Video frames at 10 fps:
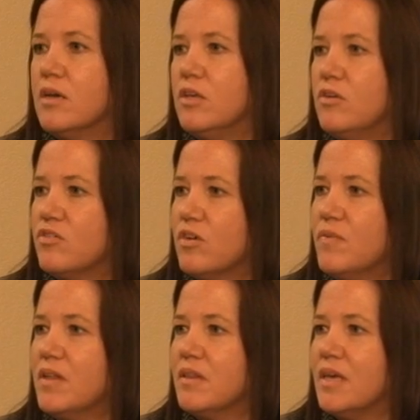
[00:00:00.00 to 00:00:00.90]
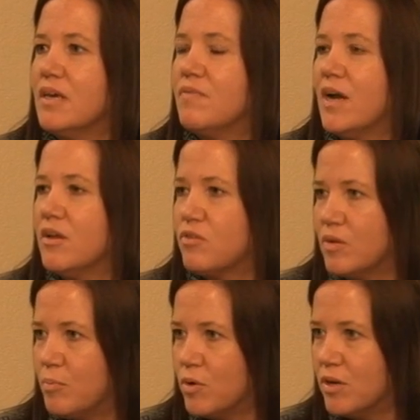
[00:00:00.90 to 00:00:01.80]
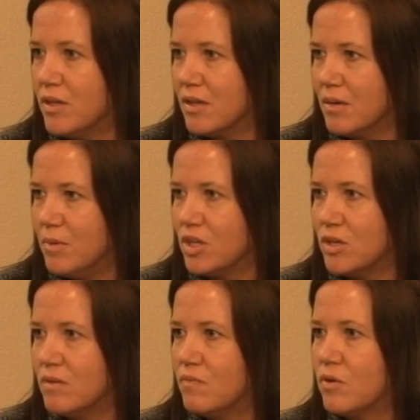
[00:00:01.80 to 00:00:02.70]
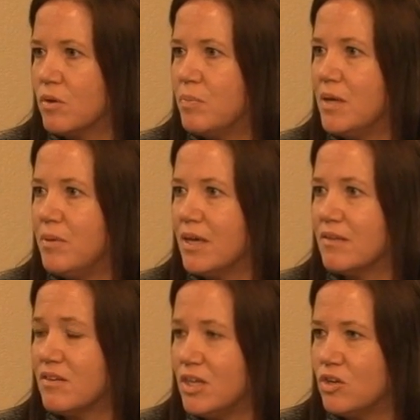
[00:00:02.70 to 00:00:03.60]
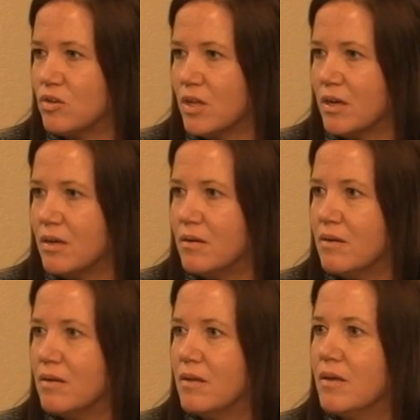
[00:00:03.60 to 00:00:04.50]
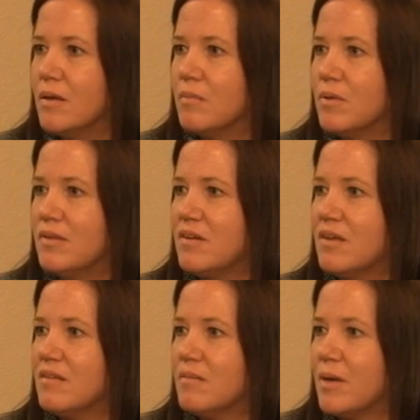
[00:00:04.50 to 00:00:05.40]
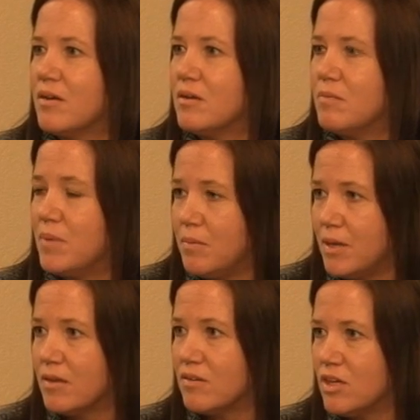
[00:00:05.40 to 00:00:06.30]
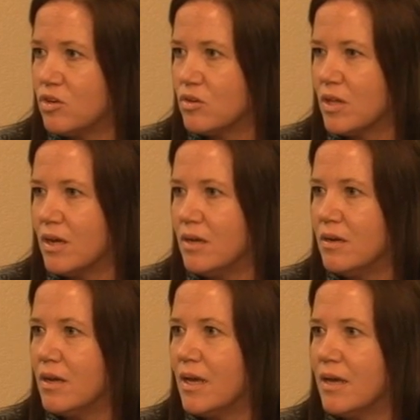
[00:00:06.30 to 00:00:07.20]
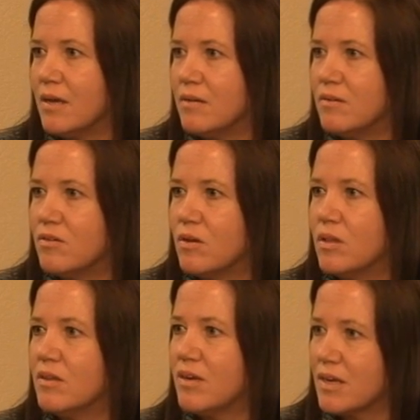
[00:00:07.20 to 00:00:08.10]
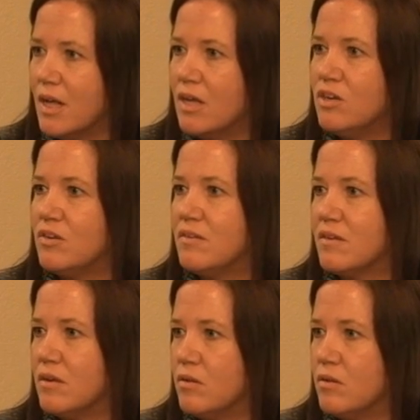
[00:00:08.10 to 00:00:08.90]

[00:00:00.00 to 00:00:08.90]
You serve on the advisory board and the commission for PBS TeacherLine. Please tell us about PBS TeacherLine and the technologies it